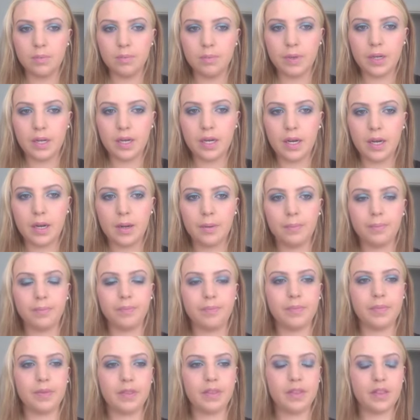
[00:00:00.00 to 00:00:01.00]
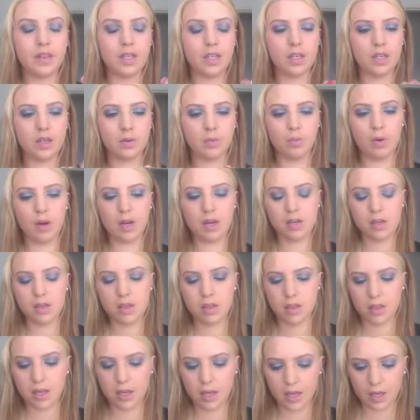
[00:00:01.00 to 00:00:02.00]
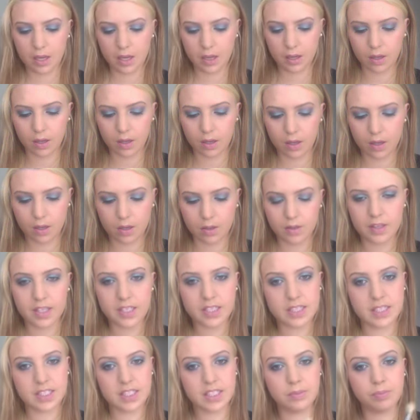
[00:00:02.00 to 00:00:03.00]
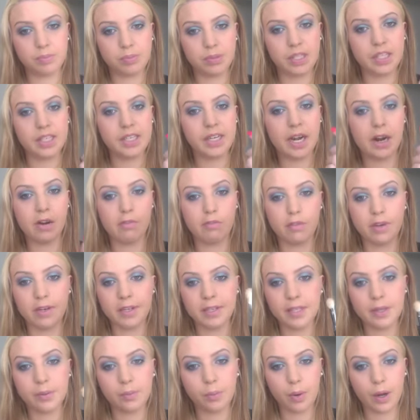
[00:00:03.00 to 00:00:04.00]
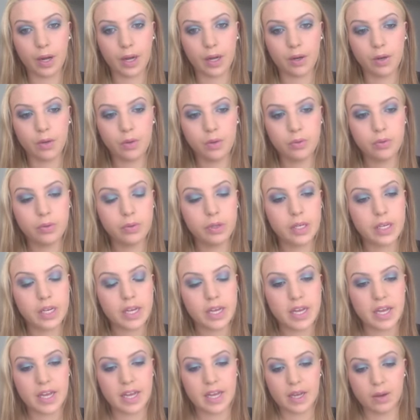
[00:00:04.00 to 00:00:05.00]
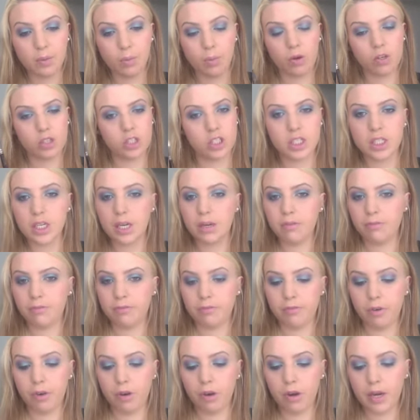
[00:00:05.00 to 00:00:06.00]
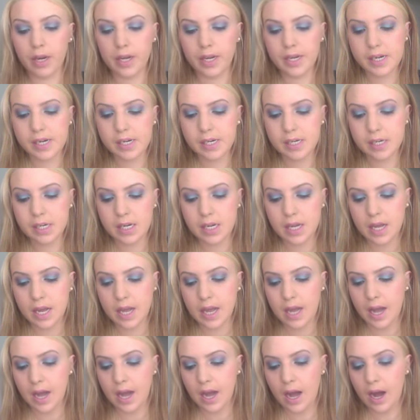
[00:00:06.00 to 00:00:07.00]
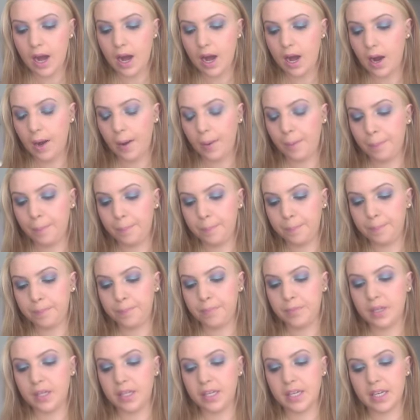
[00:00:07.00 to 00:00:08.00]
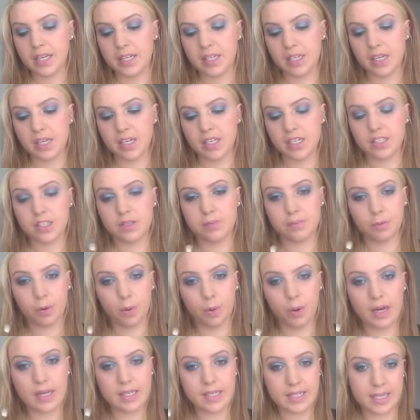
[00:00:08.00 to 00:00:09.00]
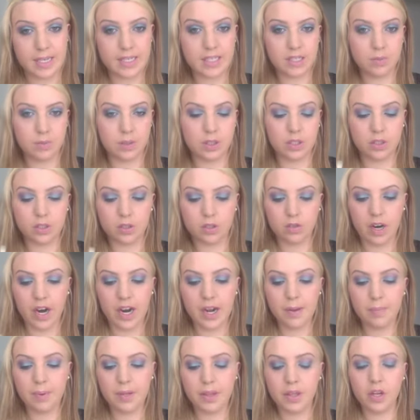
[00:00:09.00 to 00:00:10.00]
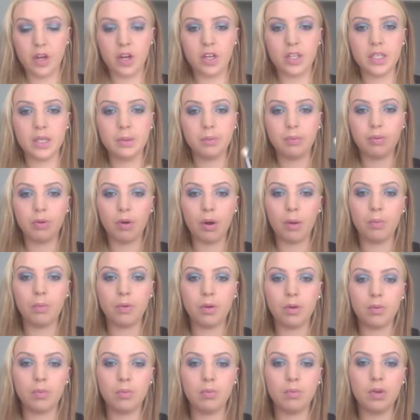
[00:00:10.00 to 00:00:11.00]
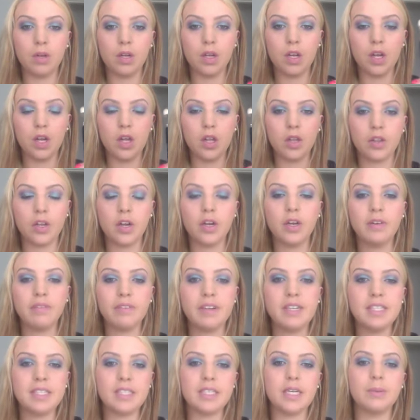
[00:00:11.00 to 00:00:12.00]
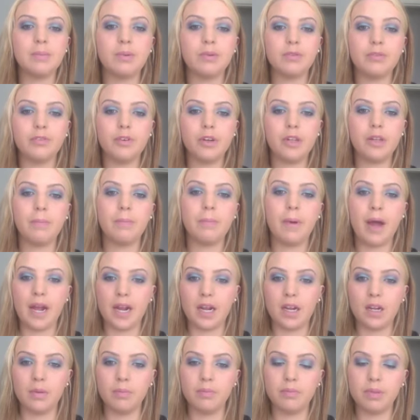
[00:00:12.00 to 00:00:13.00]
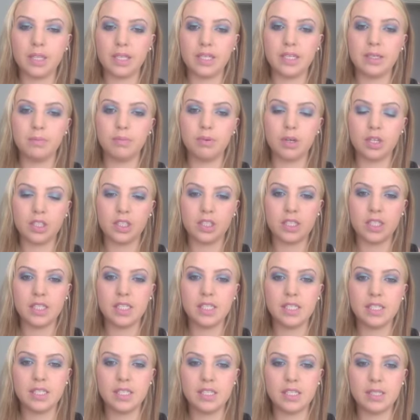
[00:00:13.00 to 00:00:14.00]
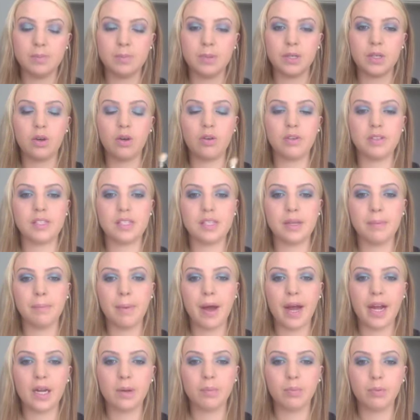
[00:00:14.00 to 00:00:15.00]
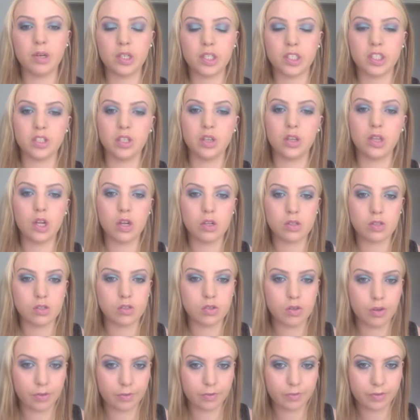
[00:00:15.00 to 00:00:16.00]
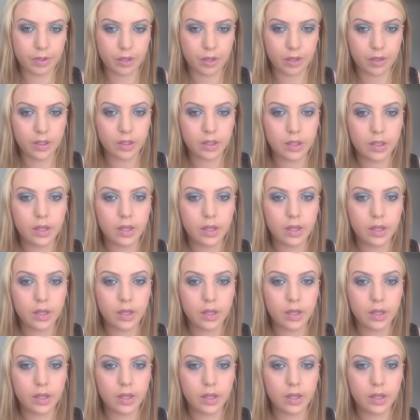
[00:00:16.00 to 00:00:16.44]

But the one thing, this did blend out really well. It washed up fine. Yeah, and it's quite dense, which is great. But the only reason I prefer the MAC blender brush to this is because the MAC brush is a lot softer.